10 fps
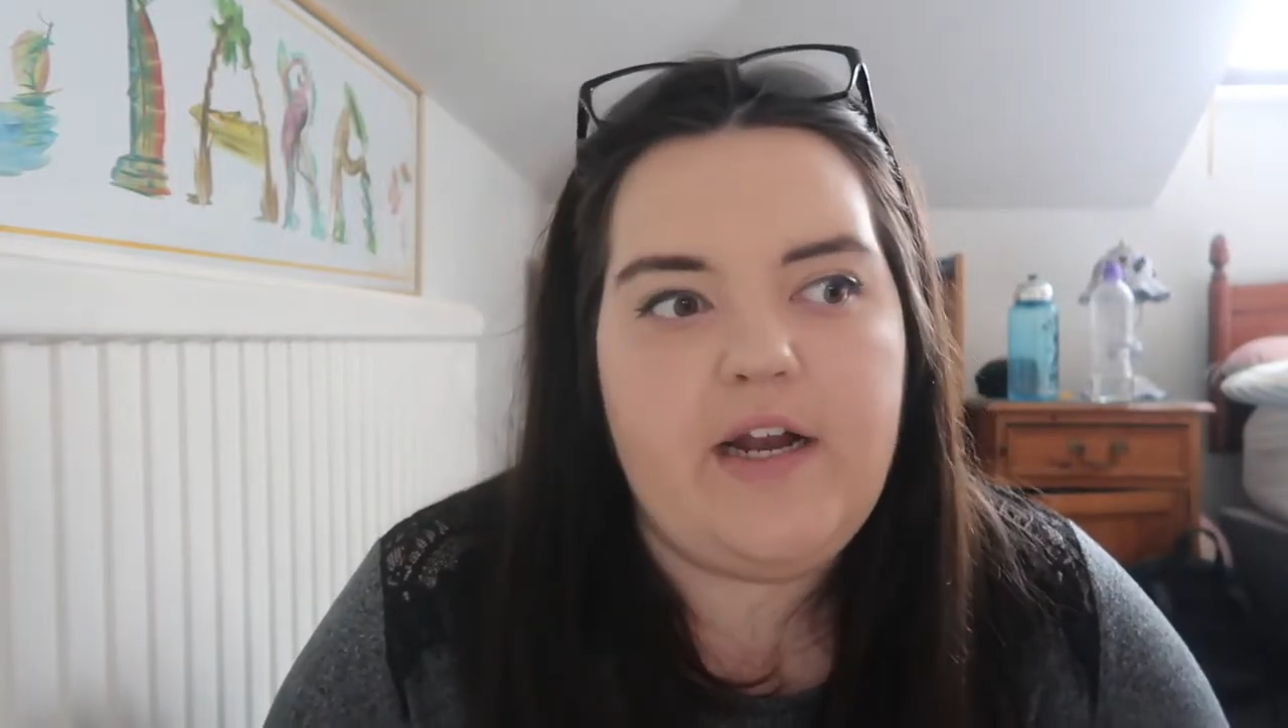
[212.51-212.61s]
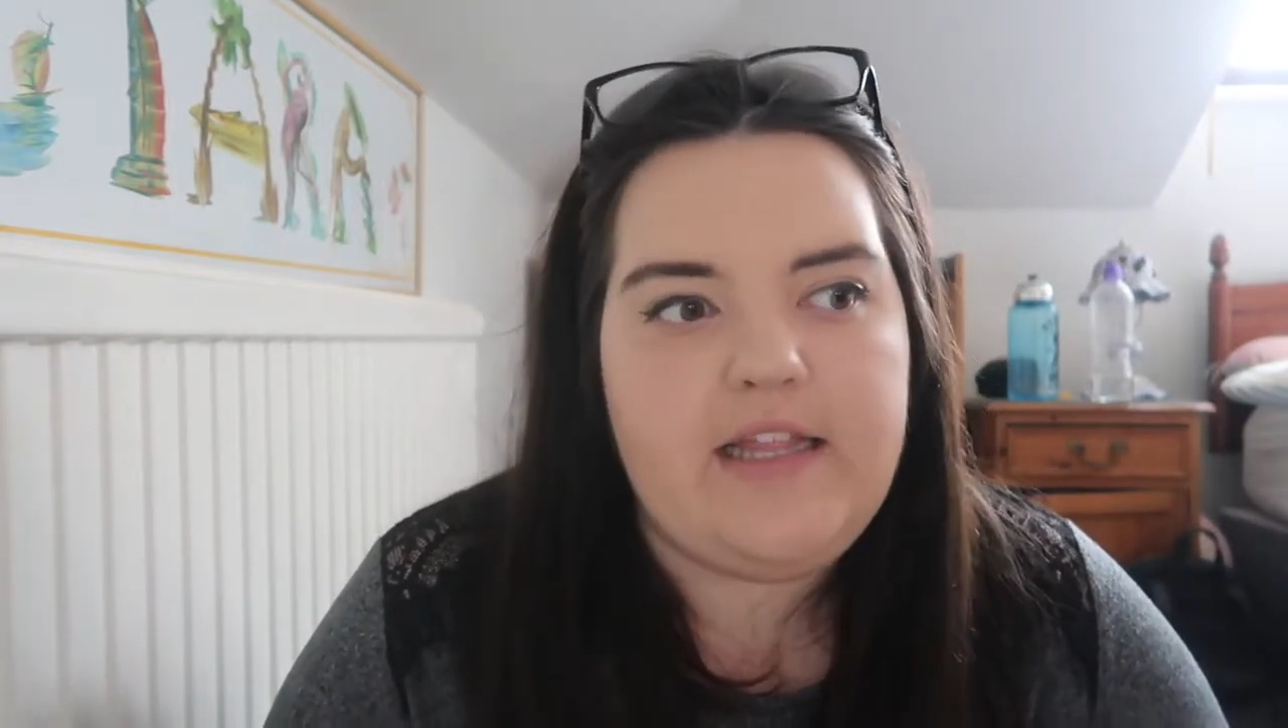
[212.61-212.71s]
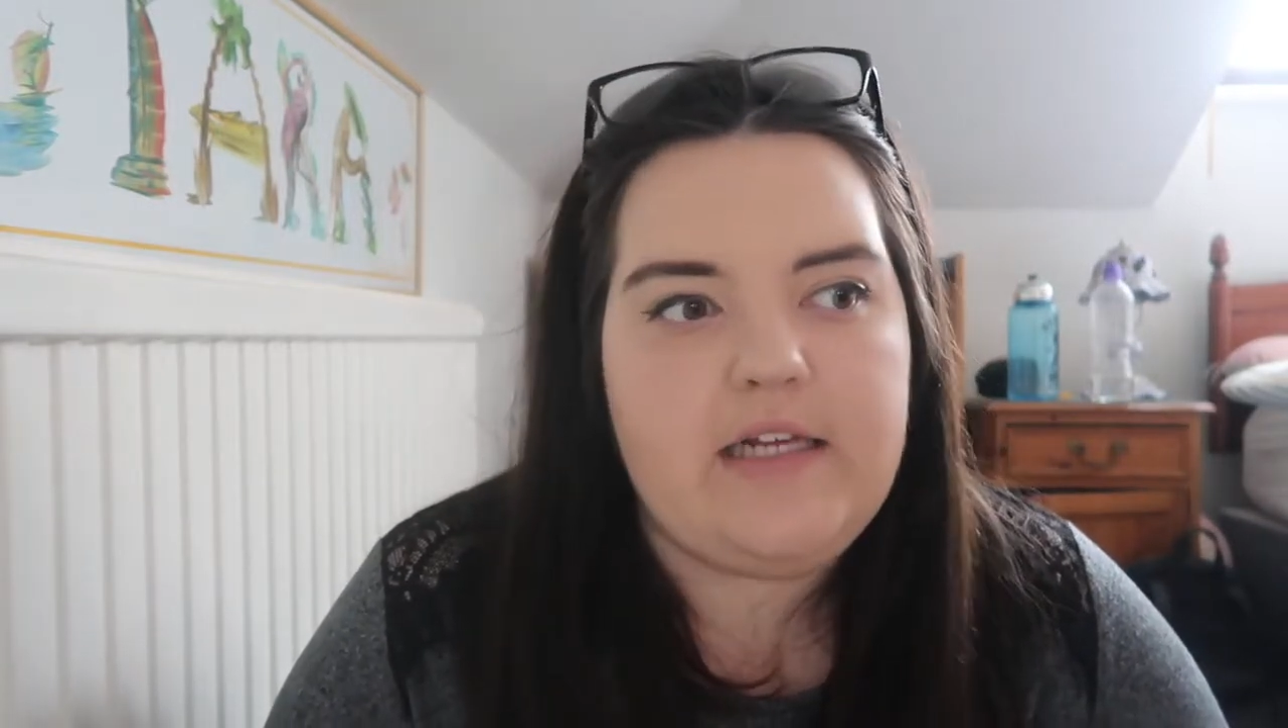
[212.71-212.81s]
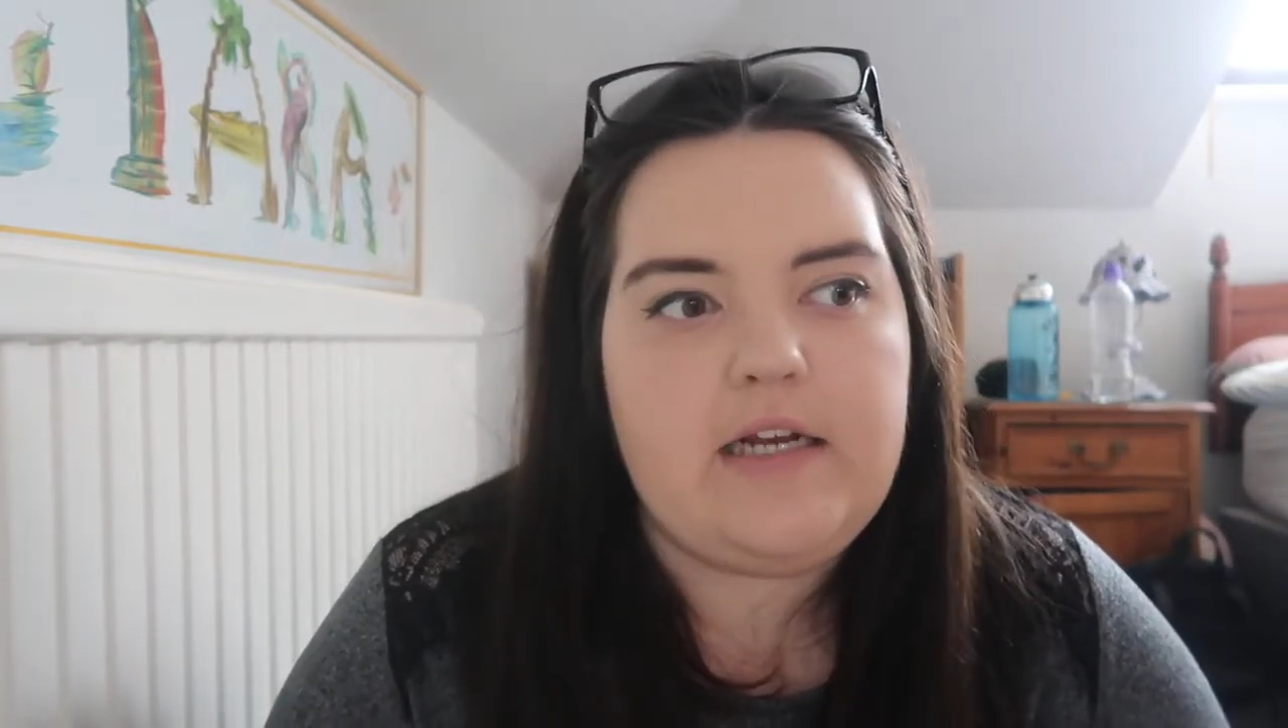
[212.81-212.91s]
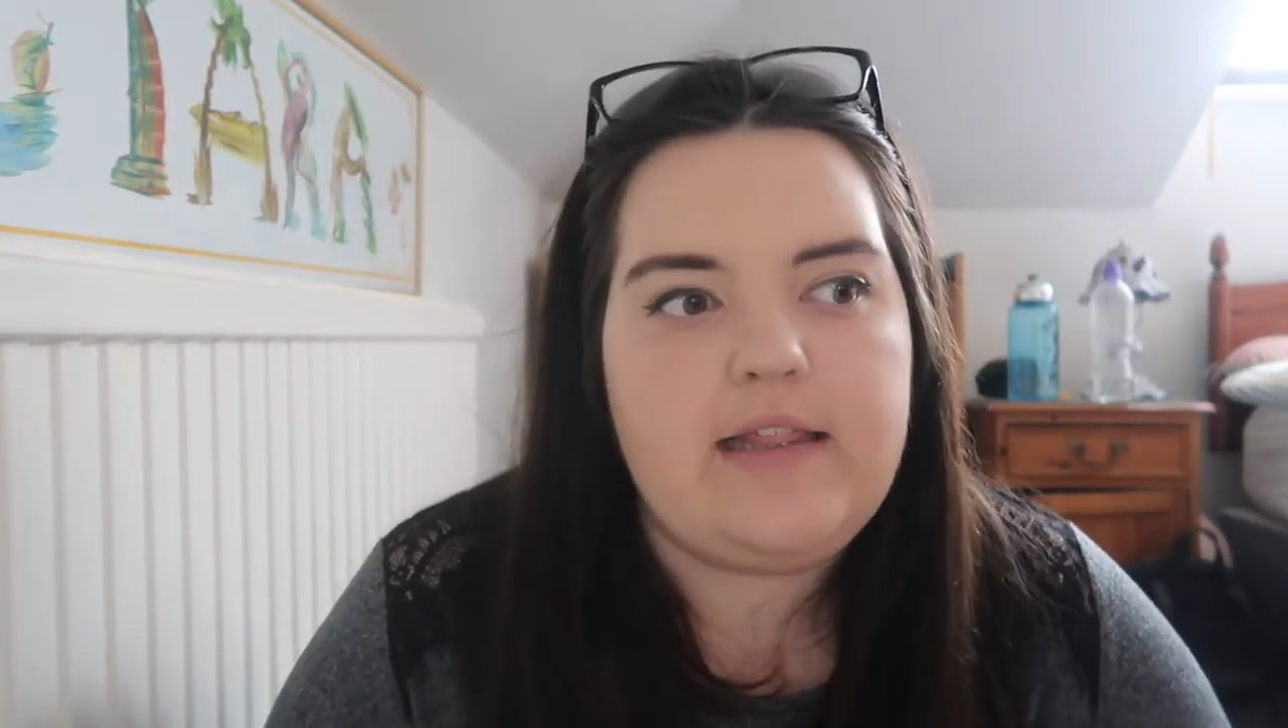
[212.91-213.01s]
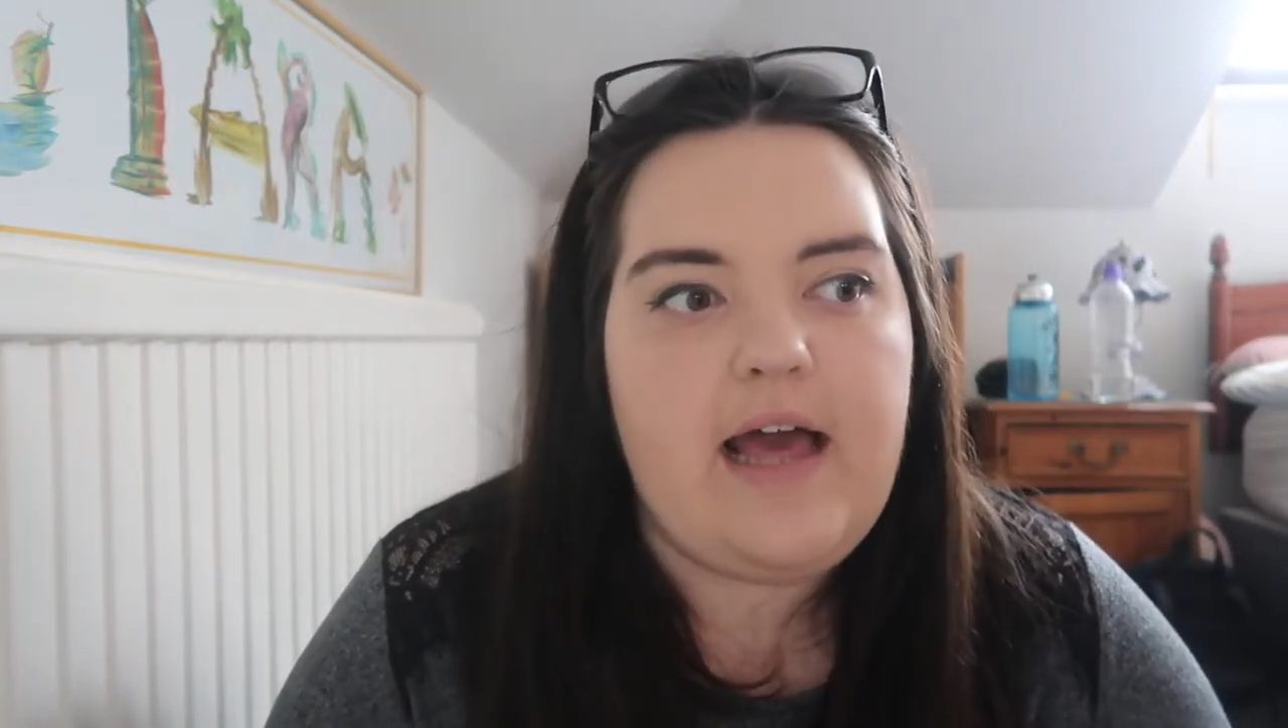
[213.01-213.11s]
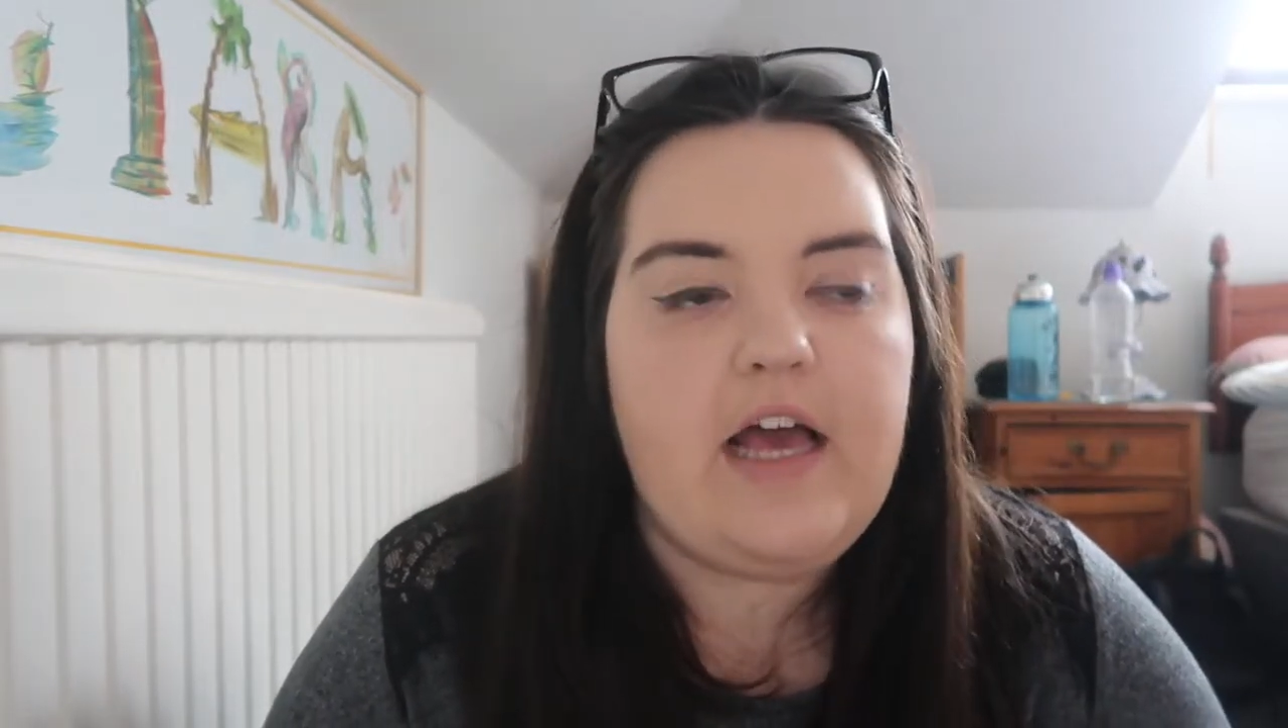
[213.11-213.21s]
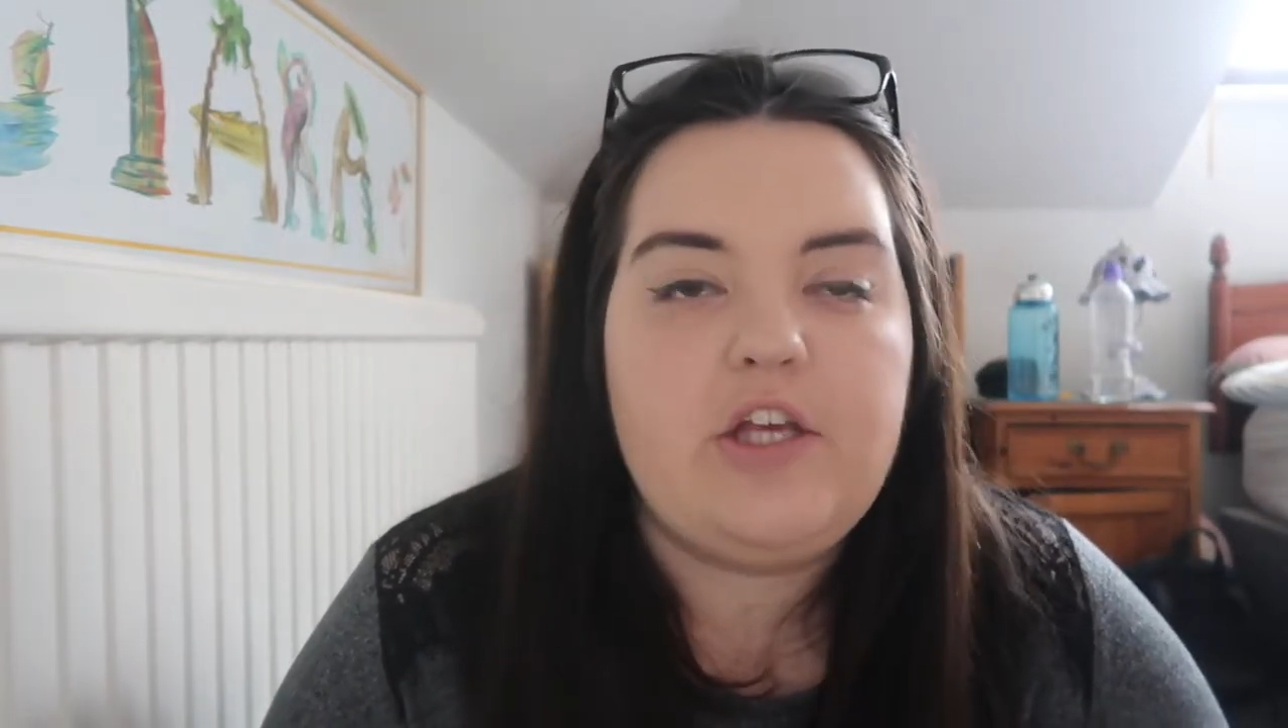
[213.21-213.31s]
anything like that